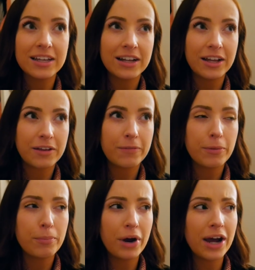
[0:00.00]
like
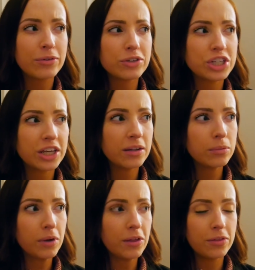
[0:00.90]
the brown
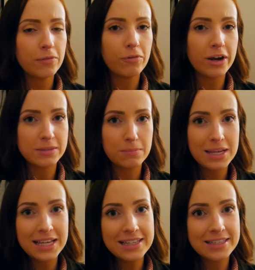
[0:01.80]
chicken with rice and
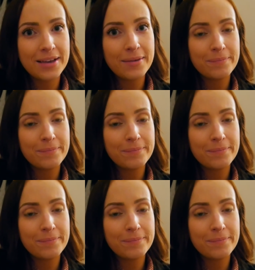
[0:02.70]
peas